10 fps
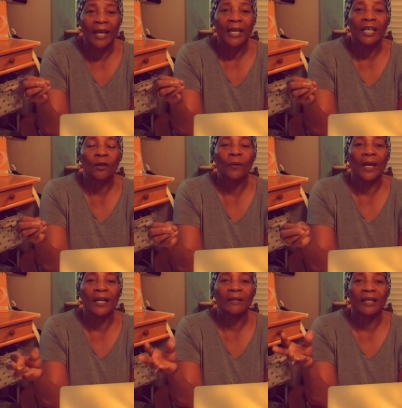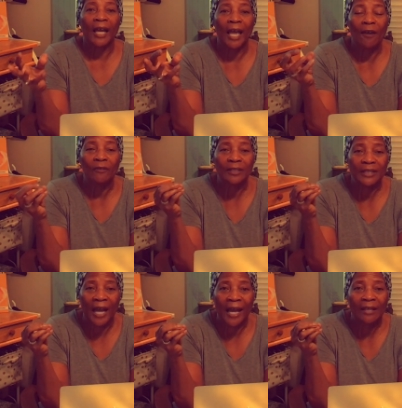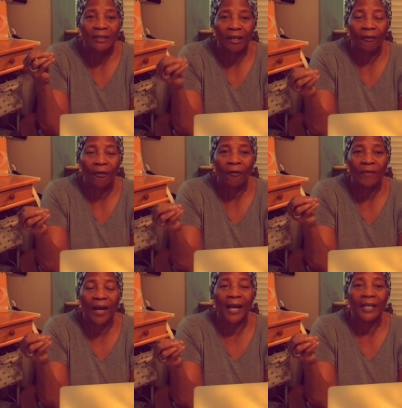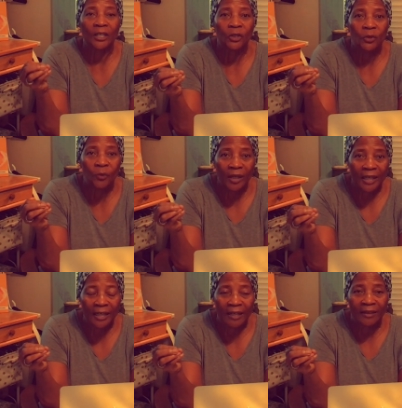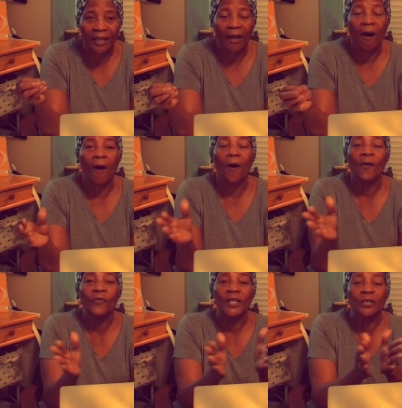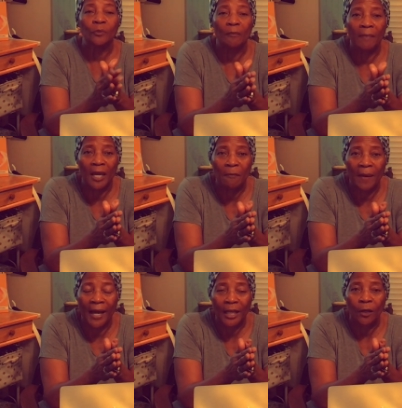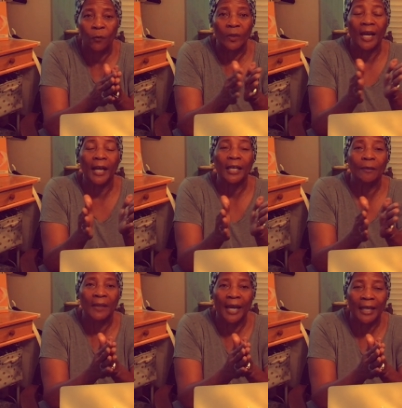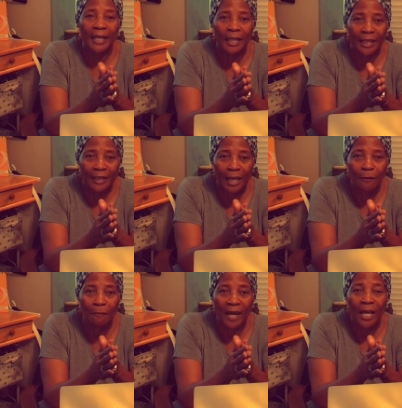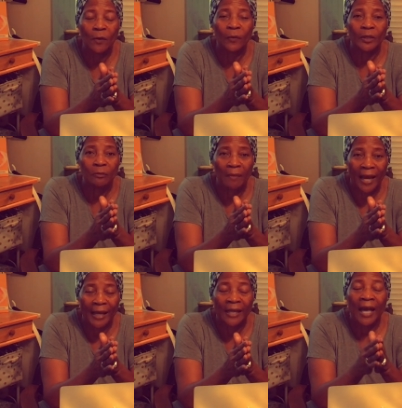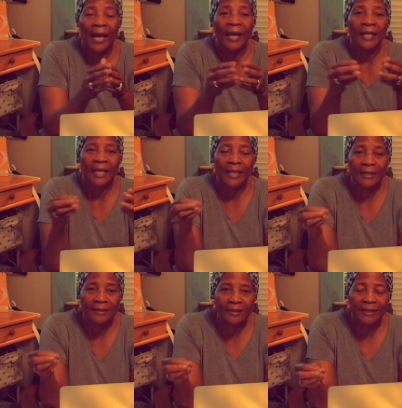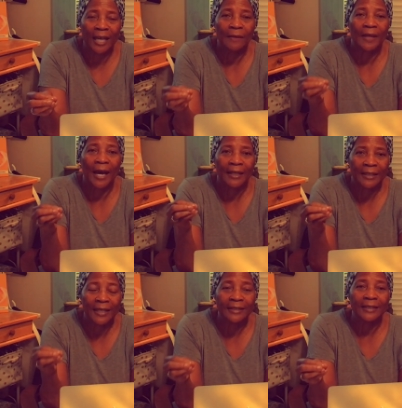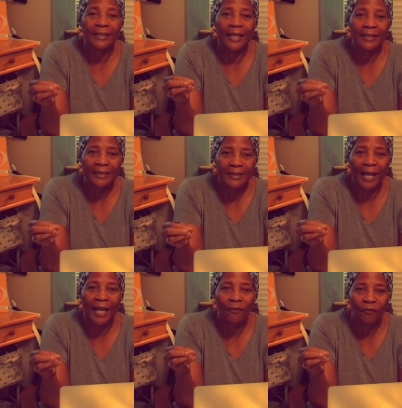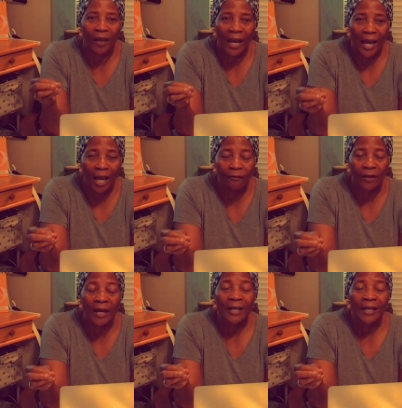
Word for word: He created the heavens and the earth. God can do anything. All things were made by Him. Without Him, not anything made was made. And He is the same God yesterday, today, and forever.